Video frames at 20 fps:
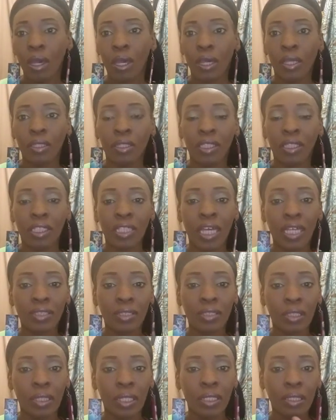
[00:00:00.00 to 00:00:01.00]
And then I
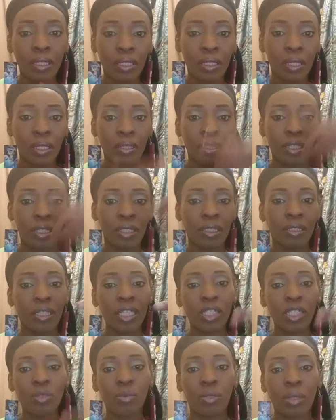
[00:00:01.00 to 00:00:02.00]
delete it, and then the
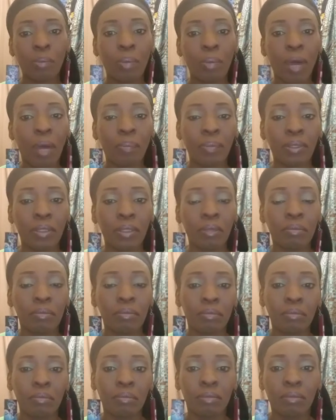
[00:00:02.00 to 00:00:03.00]
next one will pop up.
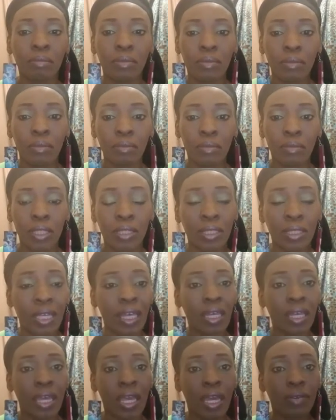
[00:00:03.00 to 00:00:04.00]
Because
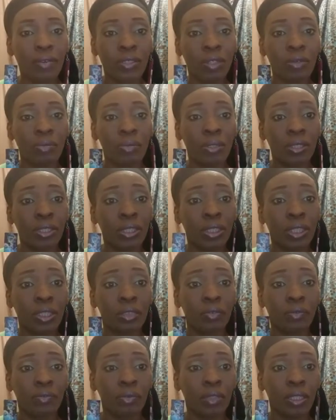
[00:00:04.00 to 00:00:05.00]
I have so much
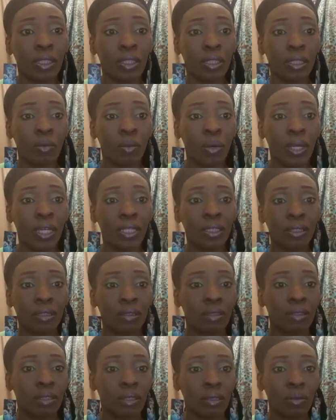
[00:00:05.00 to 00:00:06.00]
stuff
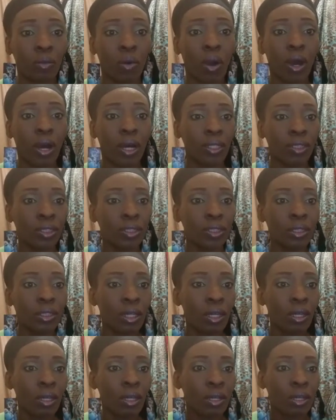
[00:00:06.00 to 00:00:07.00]
waiting to watch.
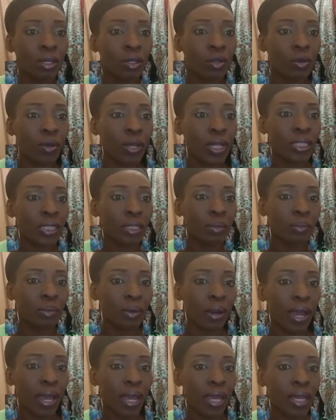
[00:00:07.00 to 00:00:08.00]
Crazy
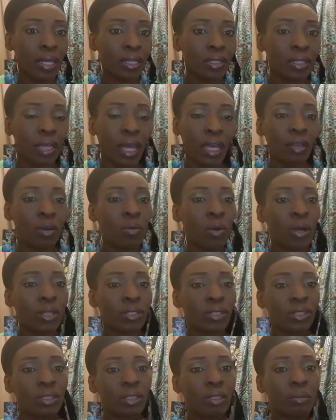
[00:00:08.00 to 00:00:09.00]
Brides, I don't
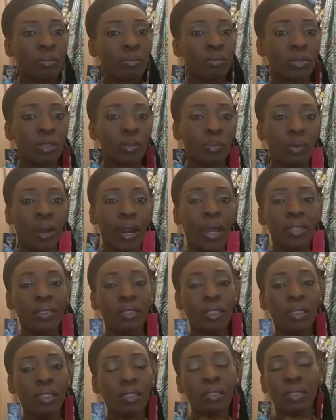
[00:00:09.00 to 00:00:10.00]
watch them. The
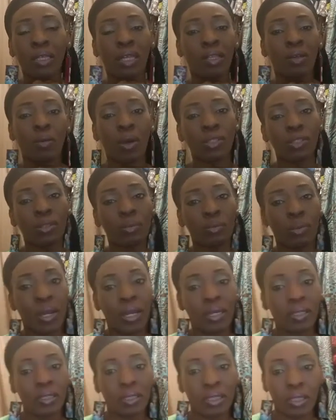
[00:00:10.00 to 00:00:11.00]
Bridezillas, I don't watch the
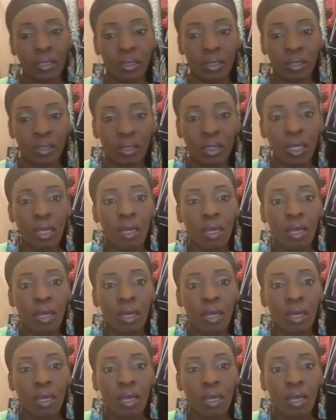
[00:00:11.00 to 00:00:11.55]
Bridezillas.